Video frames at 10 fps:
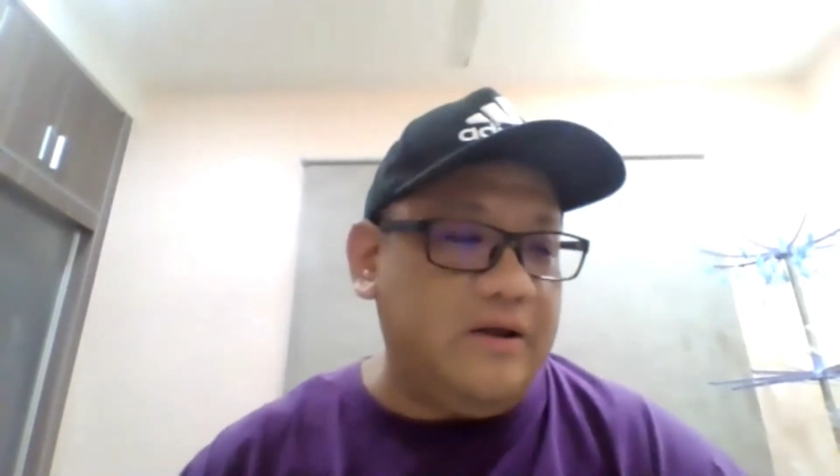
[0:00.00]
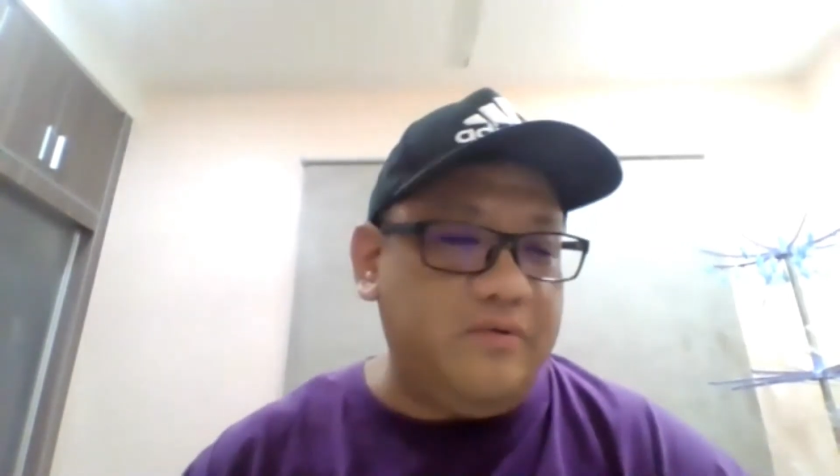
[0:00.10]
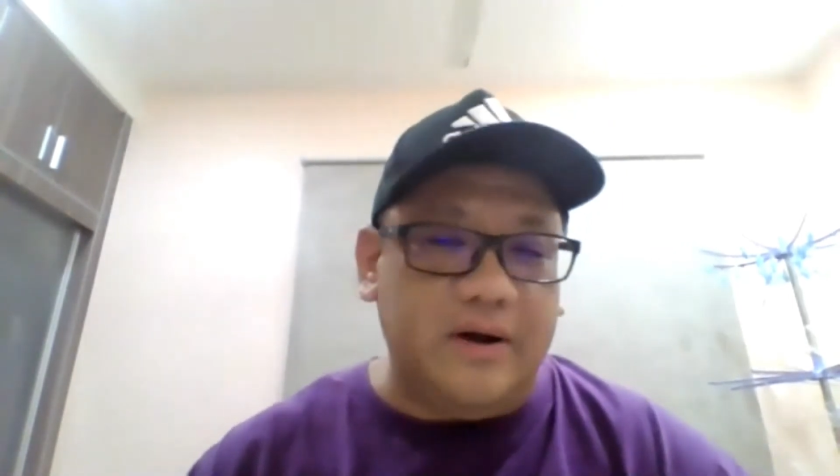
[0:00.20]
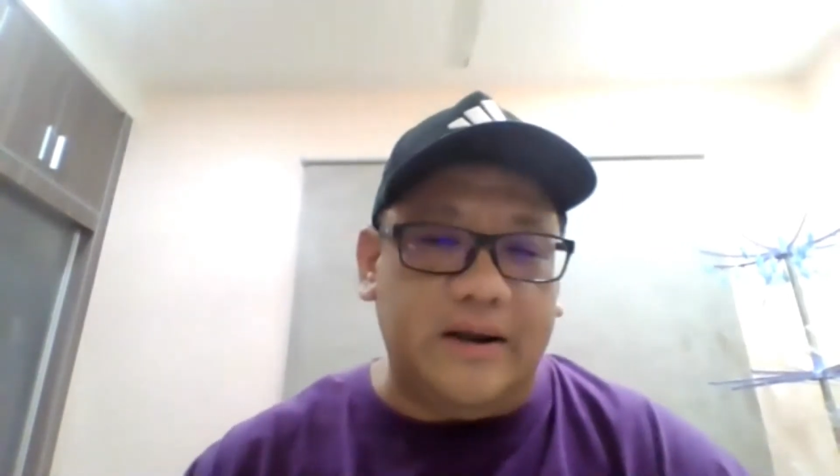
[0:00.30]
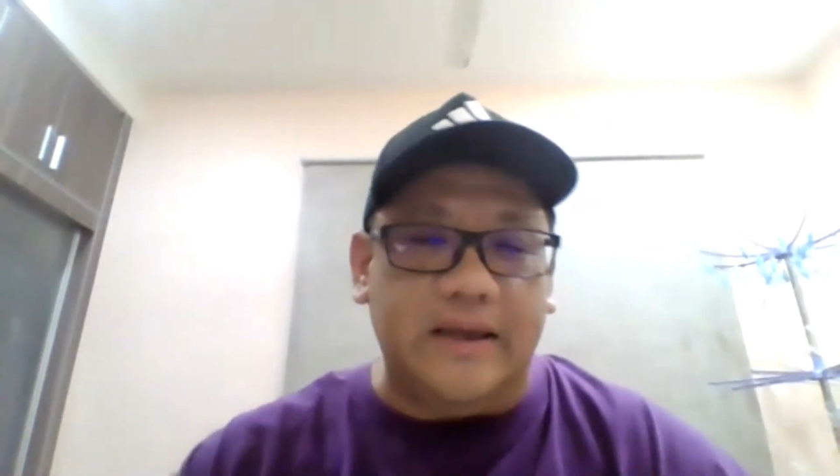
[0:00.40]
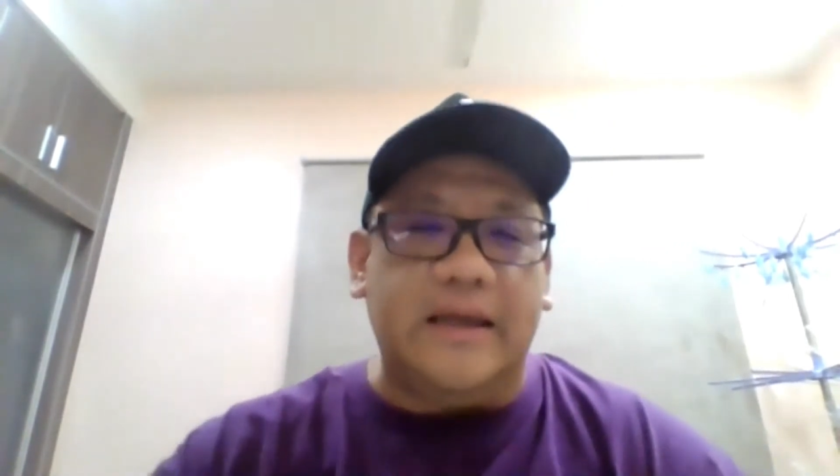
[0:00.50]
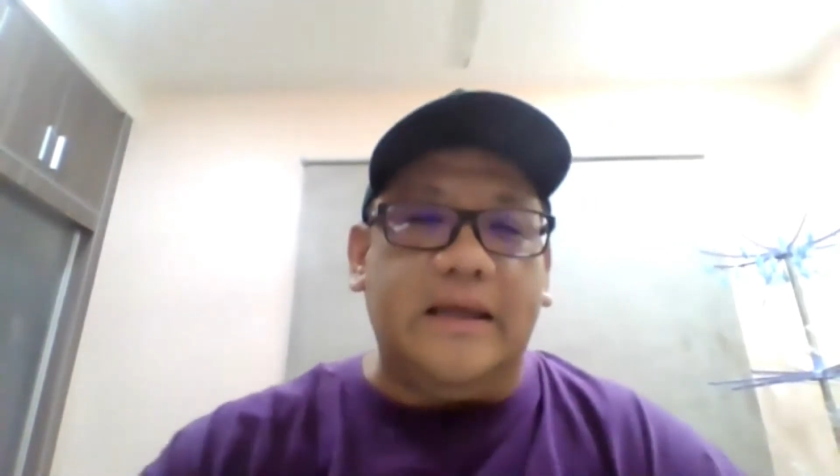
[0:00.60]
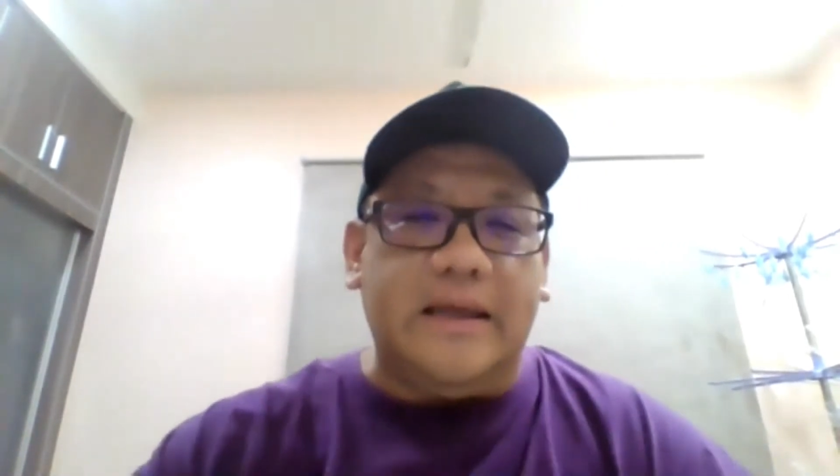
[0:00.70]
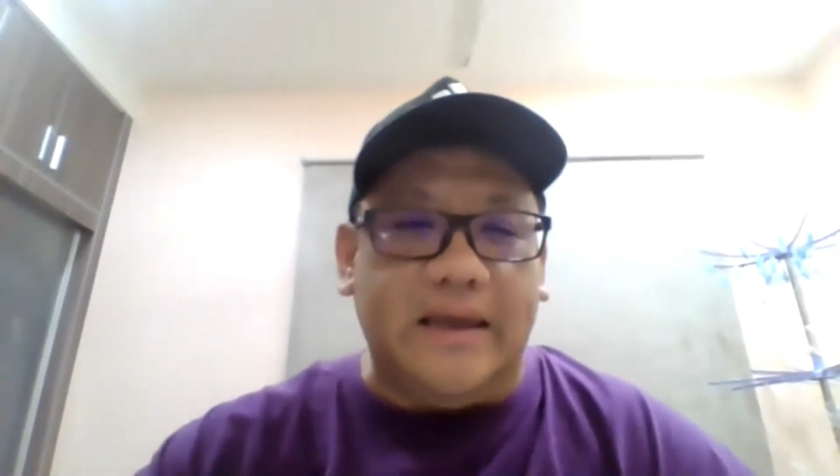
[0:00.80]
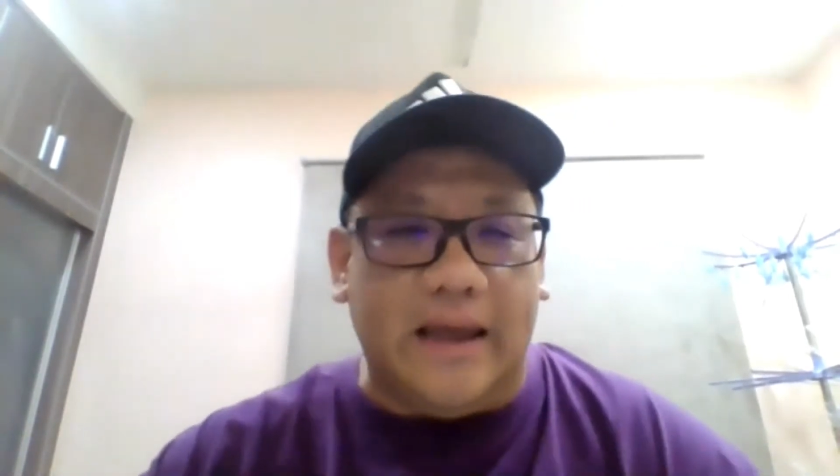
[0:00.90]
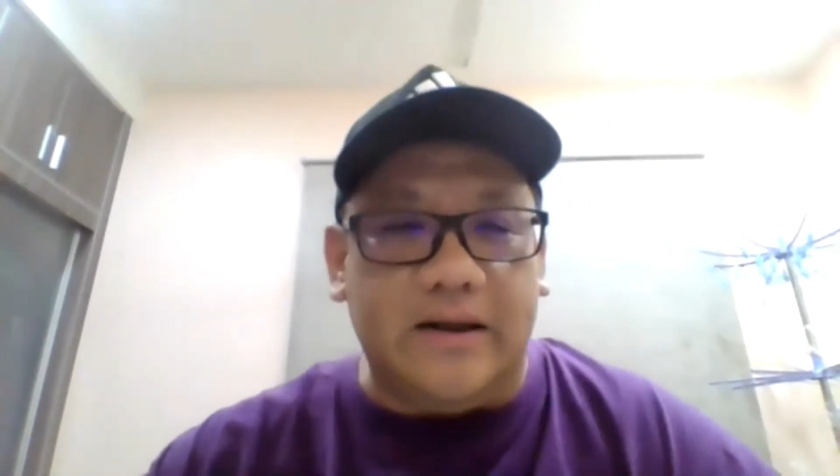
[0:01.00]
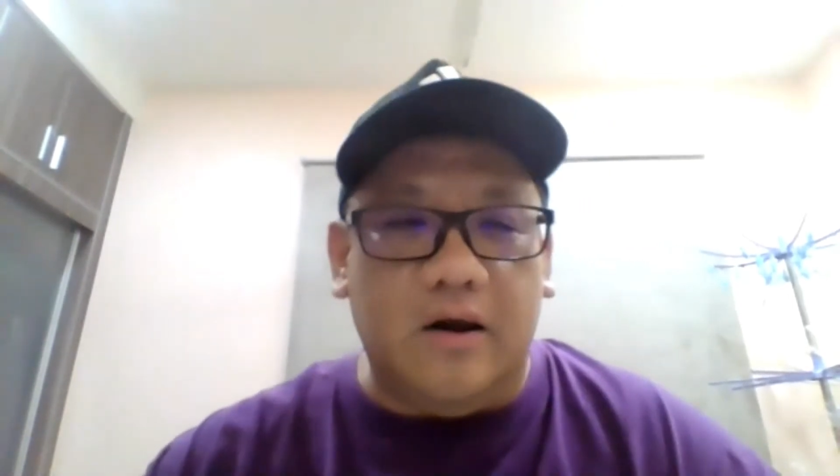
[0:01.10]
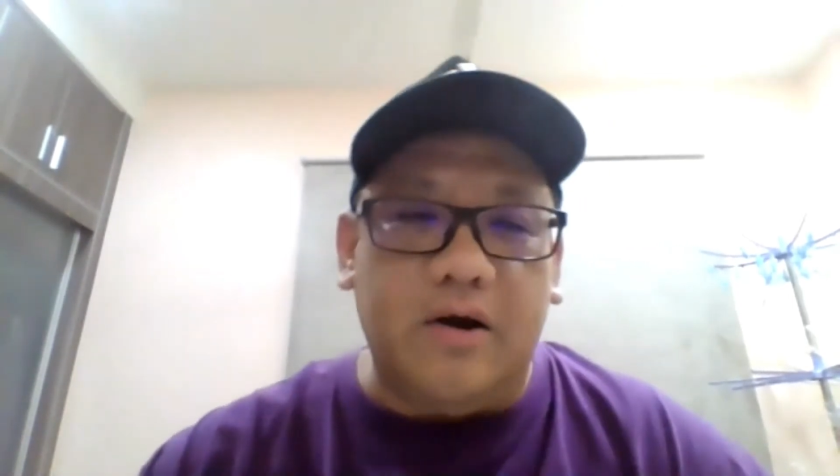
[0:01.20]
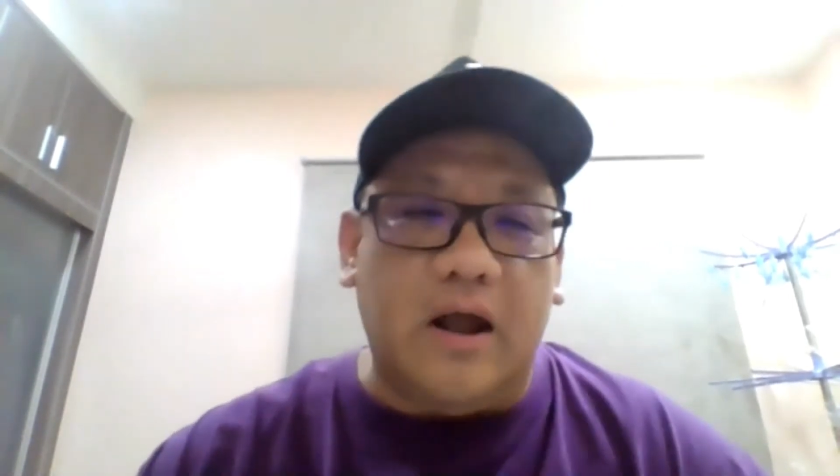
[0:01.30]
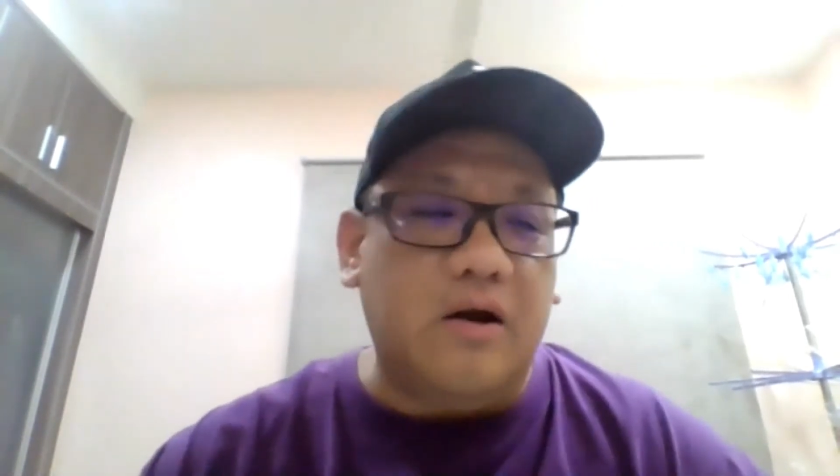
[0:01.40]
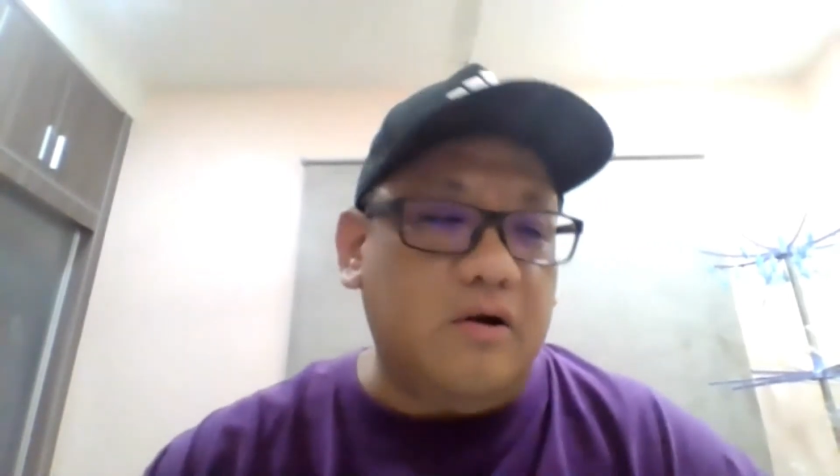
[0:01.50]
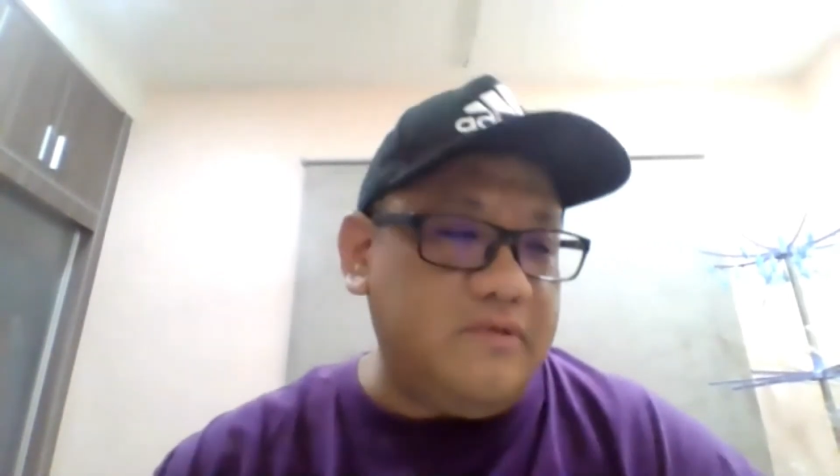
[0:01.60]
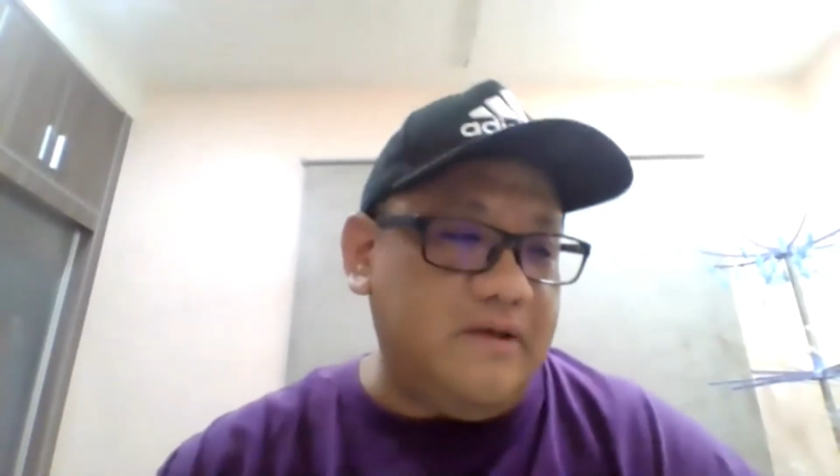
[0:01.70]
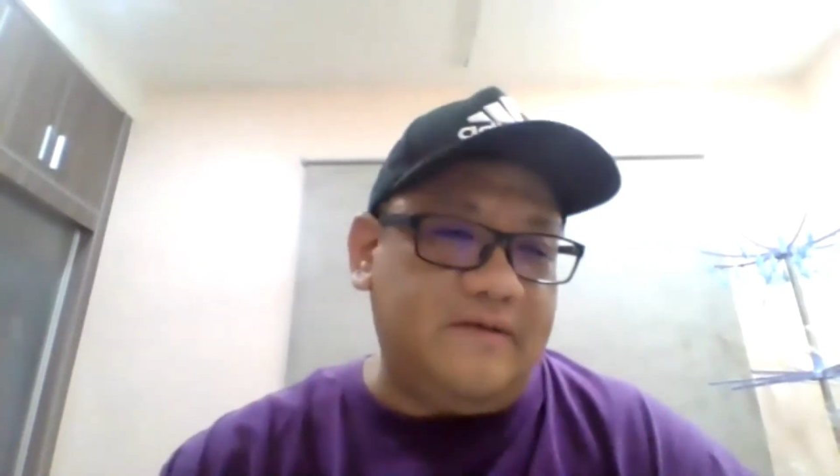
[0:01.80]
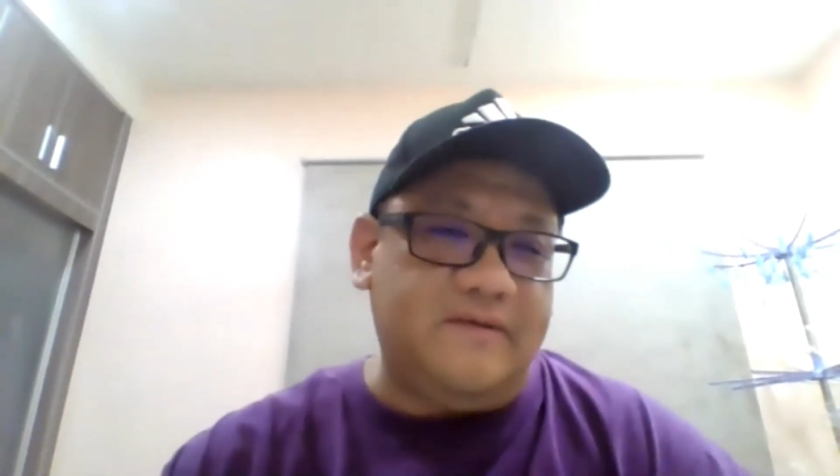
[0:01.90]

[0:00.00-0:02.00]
really get a lot out of this.